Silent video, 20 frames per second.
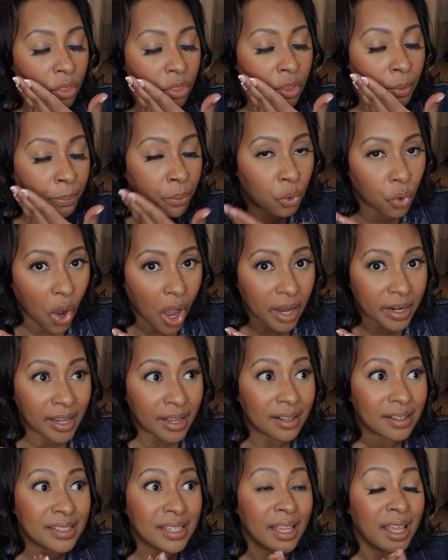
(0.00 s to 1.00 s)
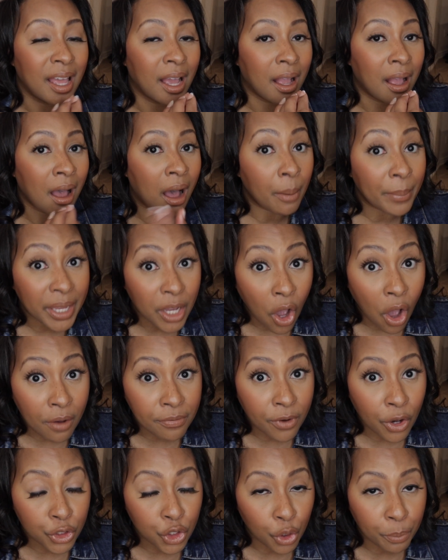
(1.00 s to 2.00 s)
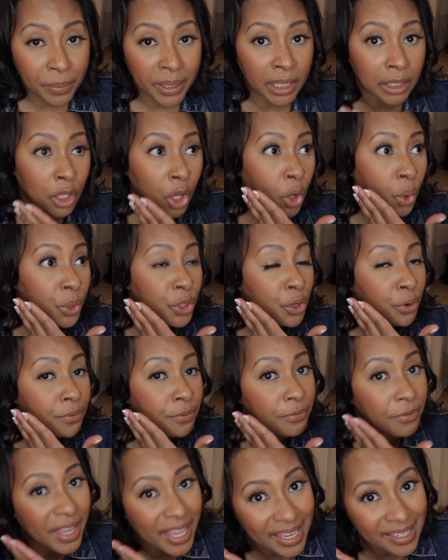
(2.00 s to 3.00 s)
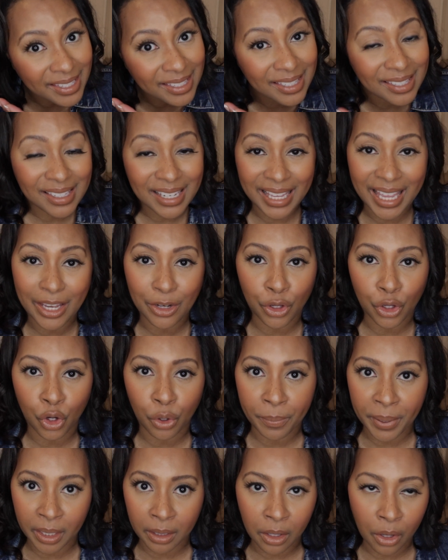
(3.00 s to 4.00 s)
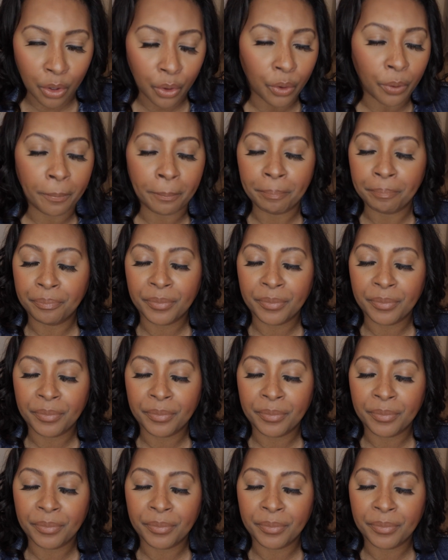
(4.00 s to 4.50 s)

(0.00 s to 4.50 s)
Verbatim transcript: the product coming off on your pillow, your face sticking to your pillow.